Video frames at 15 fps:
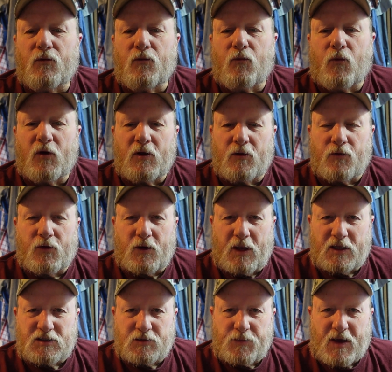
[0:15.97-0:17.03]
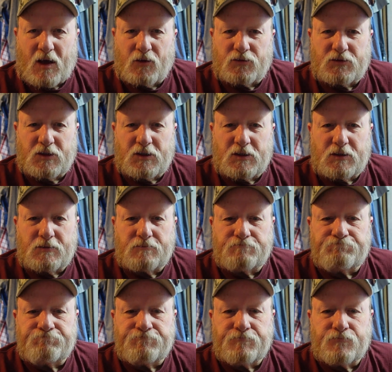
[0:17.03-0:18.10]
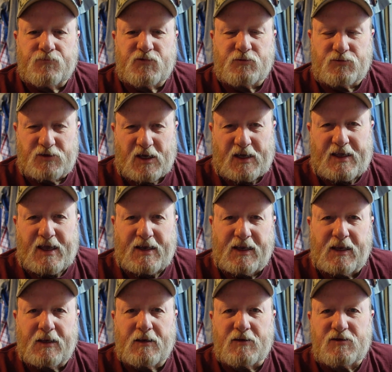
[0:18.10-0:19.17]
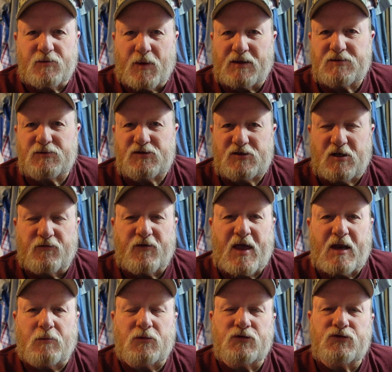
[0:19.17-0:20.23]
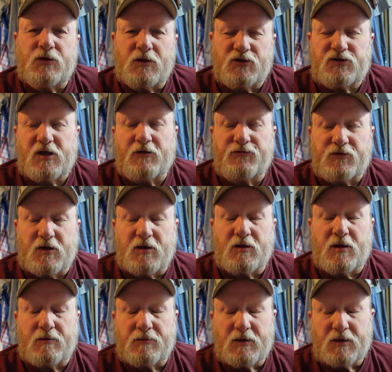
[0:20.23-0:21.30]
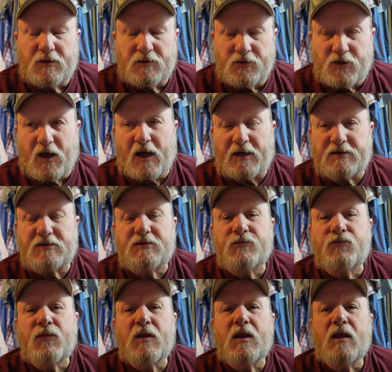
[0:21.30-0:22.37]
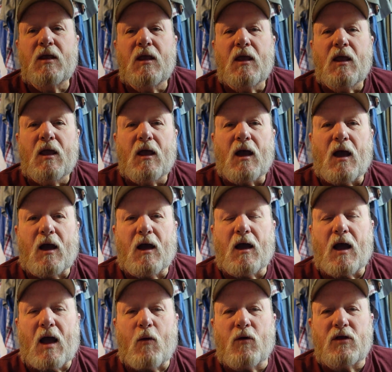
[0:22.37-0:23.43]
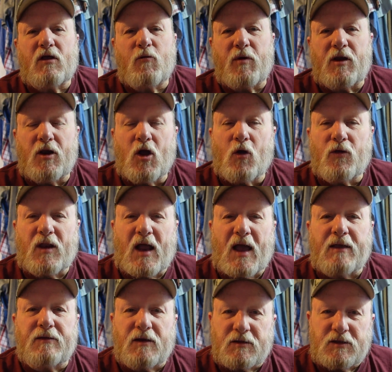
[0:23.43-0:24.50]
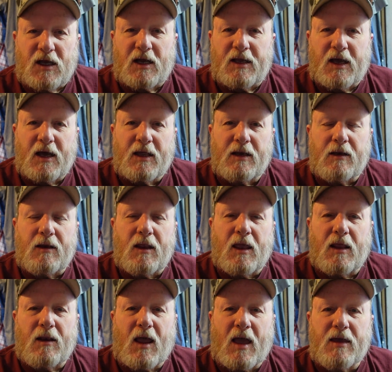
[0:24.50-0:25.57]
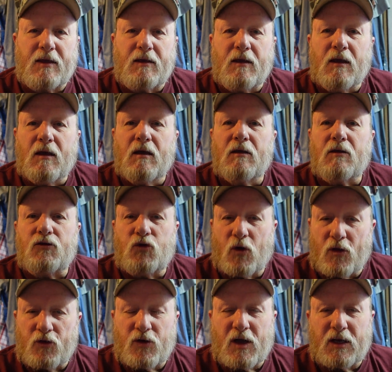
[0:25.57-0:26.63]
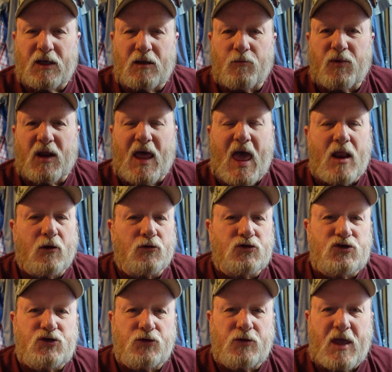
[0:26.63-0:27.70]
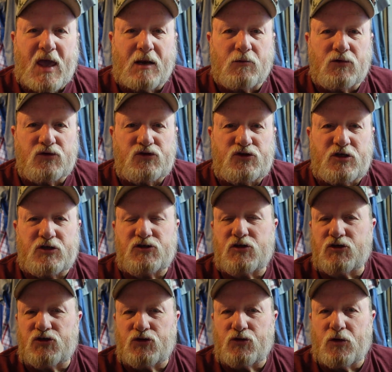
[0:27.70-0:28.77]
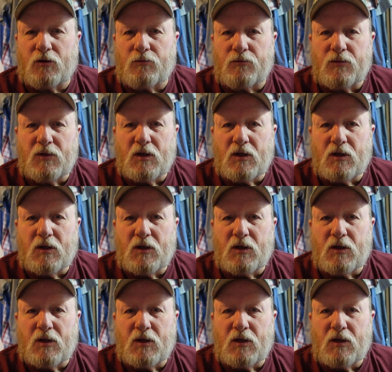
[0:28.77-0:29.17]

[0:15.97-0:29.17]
it's about some duck hunting. It's about some stuffed animals or stuffed ducks. I want everybody to know that I duck hunt and I do other hunting, but I don't shoot animals just to shoot them.